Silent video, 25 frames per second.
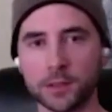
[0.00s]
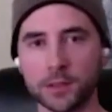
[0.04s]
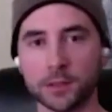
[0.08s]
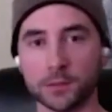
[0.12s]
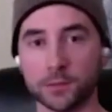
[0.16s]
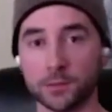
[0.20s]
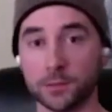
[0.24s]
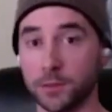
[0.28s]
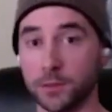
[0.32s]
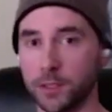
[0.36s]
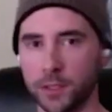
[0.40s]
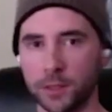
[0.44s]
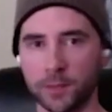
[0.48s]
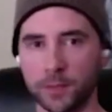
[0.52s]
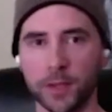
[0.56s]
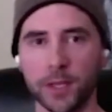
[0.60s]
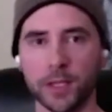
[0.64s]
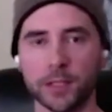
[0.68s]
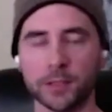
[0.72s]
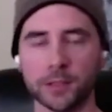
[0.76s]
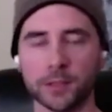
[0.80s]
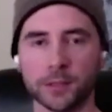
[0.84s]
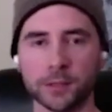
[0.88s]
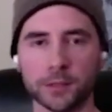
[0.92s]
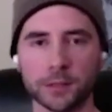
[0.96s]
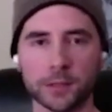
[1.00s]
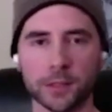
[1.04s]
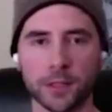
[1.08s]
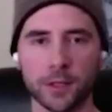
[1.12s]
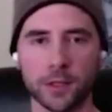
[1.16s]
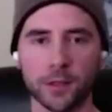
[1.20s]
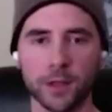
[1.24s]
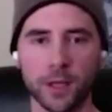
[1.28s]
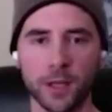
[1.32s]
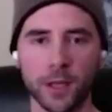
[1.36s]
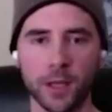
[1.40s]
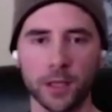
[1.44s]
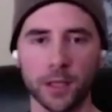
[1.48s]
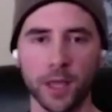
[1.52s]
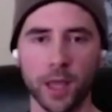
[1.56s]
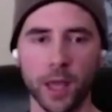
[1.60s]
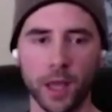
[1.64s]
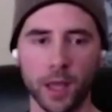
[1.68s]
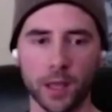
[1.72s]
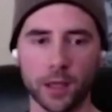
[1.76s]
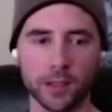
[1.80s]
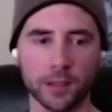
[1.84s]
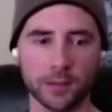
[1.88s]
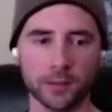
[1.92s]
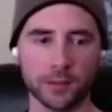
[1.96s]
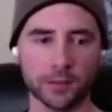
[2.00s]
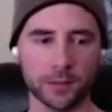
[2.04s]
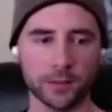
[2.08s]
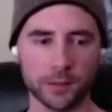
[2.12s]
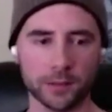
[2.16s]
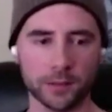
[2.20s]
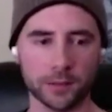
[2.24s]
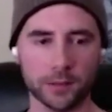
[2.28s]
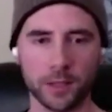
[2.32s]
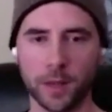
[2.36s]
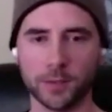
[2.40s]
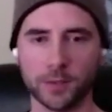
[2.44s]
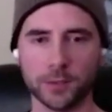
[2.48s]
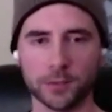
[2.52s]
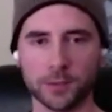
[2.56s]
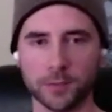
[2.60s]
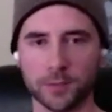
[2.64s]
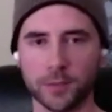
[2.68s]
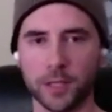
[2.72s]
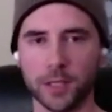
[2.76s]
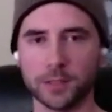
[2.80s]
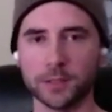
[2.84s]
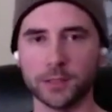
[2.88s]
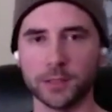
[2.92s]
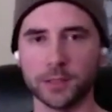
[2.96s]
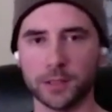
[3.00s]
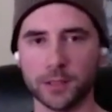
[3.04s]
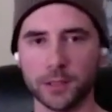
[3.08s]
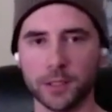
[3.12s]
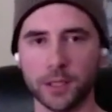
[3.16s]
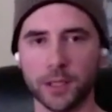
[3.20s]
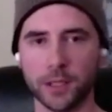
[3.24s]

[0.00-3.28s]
It's really yeah. amazing. So yeah, it's it's an absolute blessing.